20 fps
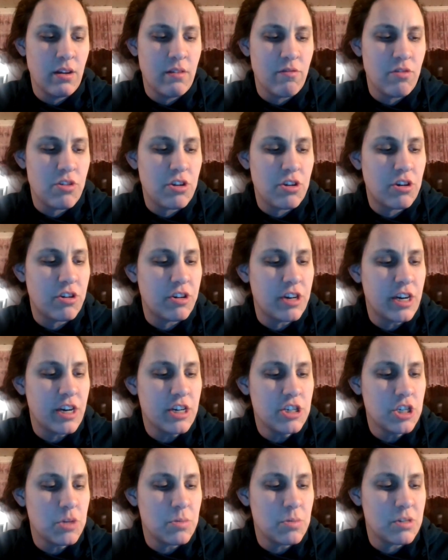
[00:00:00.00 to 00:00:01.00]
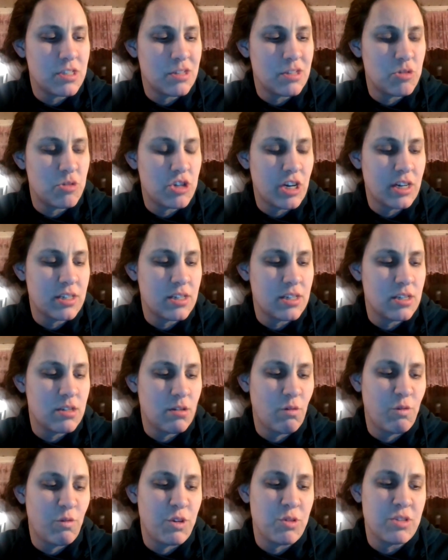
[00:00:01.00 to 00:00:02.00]
For the creation was subjected
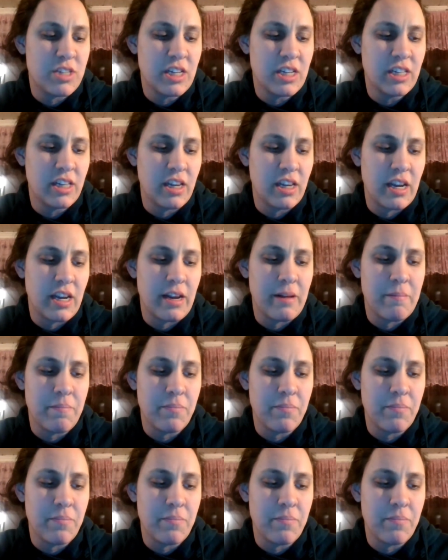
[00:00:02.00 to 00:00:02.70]
to futility,